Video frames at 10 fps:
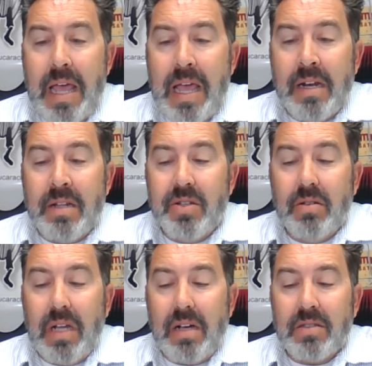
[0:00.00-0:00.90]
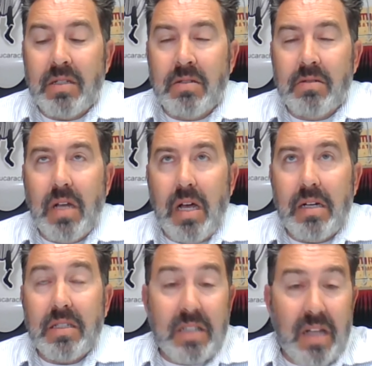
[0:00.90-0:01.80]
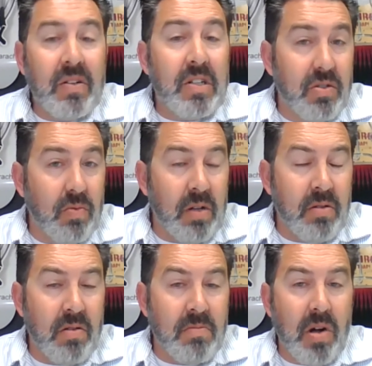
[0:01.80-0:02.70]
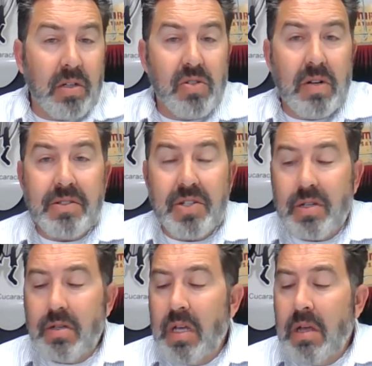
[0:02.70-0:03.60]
and in 2007, as you well know, the market transition.